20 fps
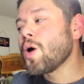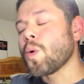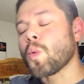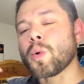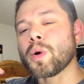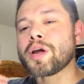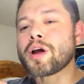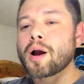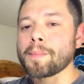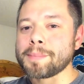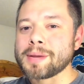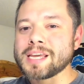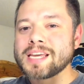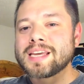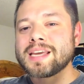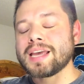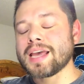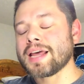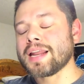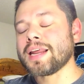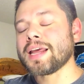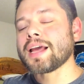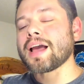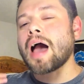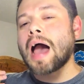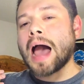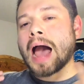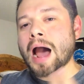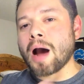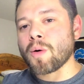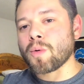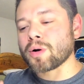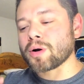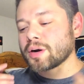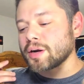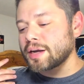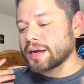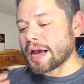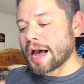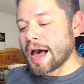we are beginning our
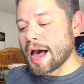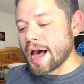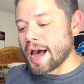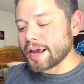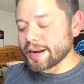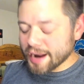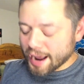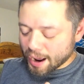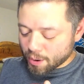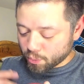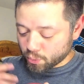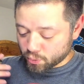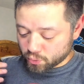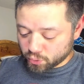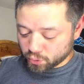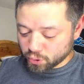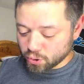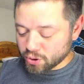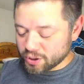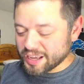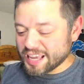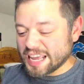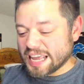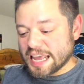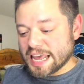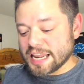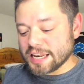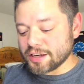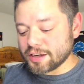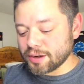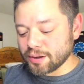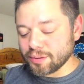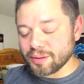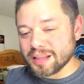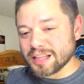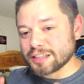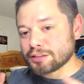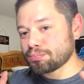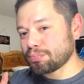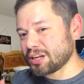guide, our look into
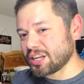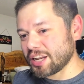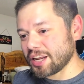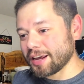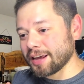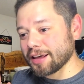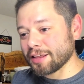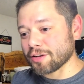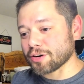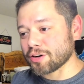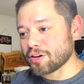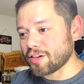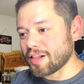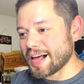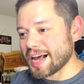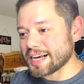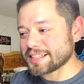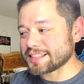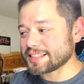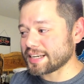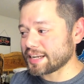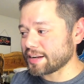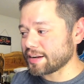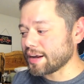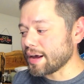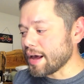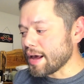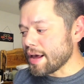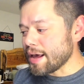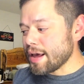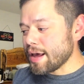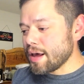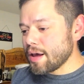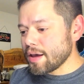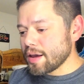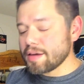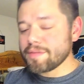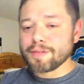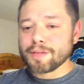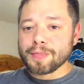this particular class, and
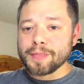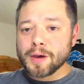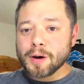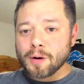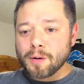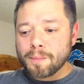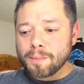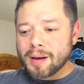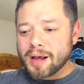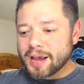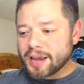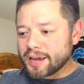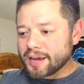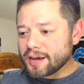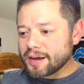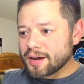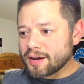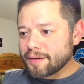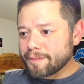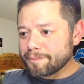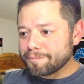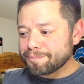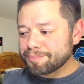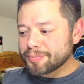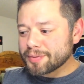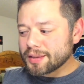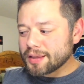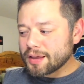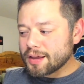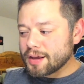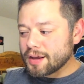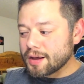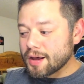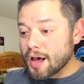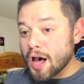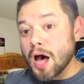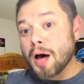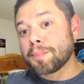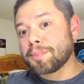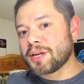even though my
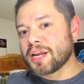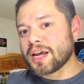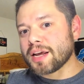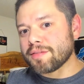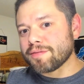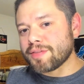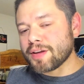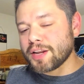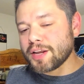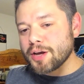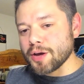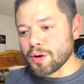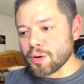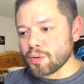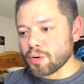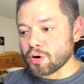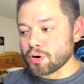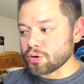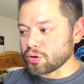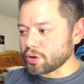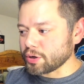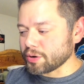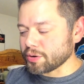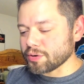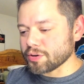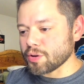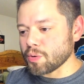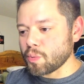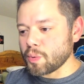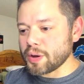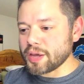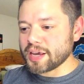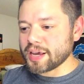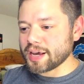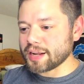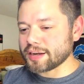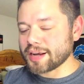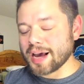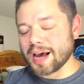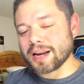update video earlier in the week
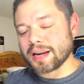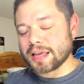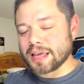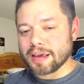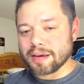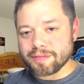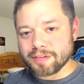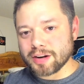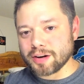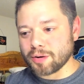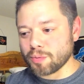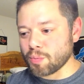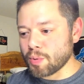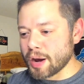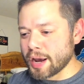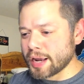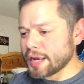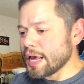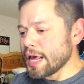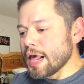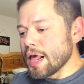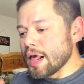had kind of given it away,